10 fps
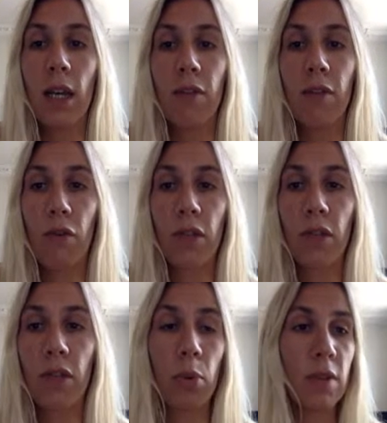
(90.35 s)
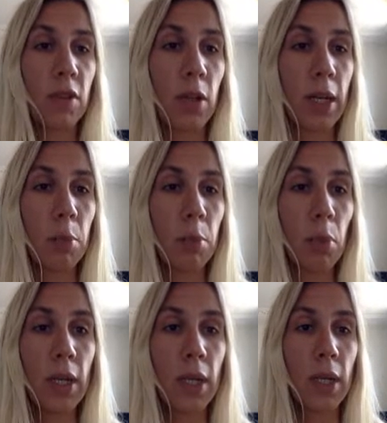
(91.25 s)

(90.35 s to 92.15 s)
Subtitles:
feel free to pause the video at any point.